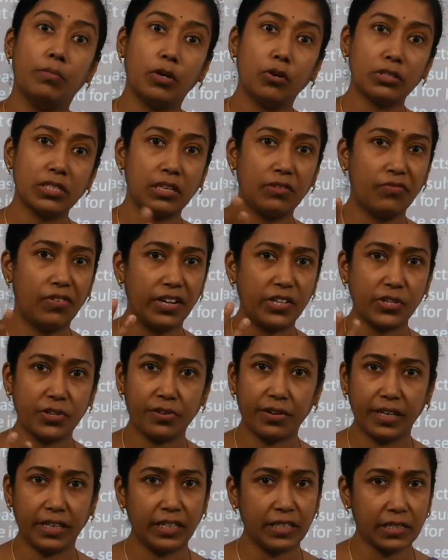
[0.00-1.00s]
because
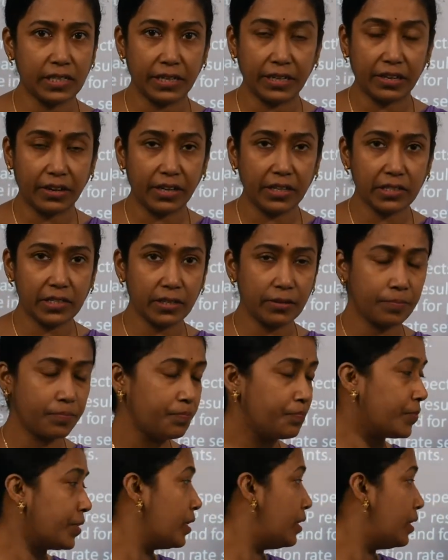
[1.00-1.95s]
inflation rate is increasing.